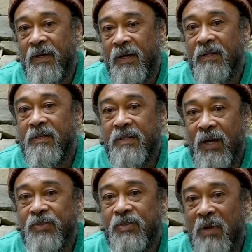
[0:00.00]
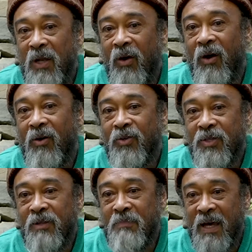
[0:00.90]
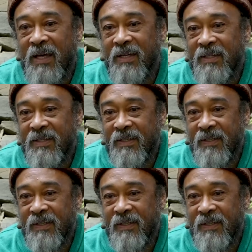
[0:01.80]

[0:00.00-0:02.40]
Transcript: It doesn't belong to the mind,